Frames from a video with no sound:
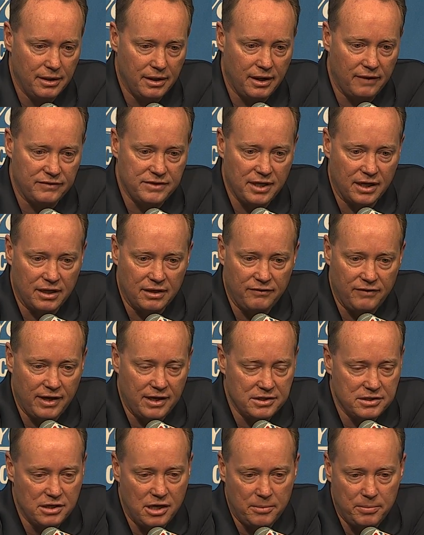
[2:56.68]
have taken
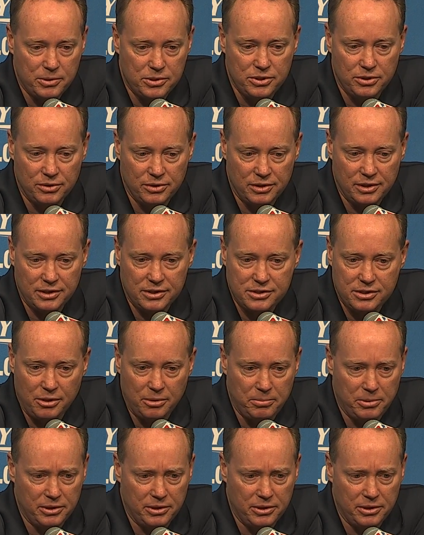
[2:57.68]
advantage of opportunities. So,